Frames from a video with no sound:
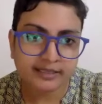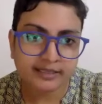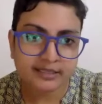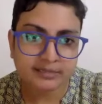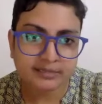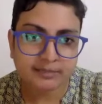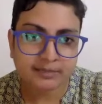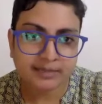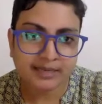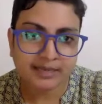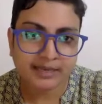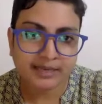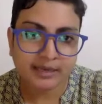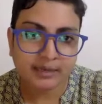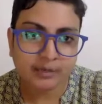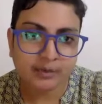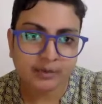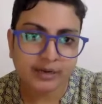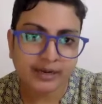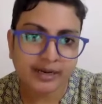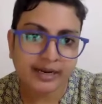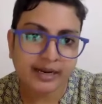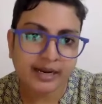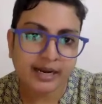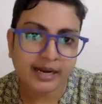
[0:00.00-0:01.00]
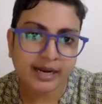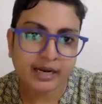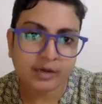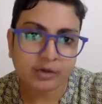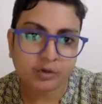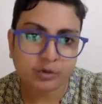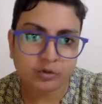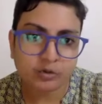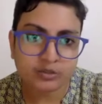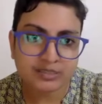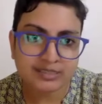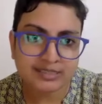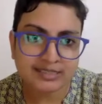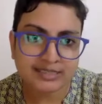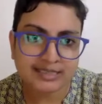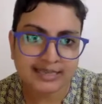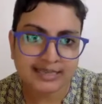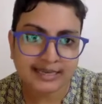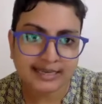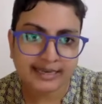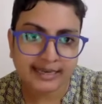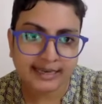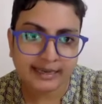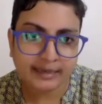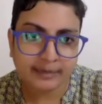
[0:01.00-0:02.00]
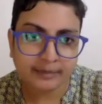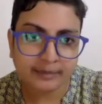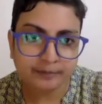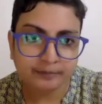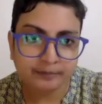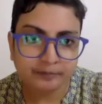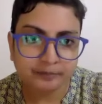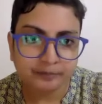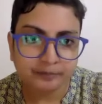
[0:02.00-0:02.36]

That's Bayrocin.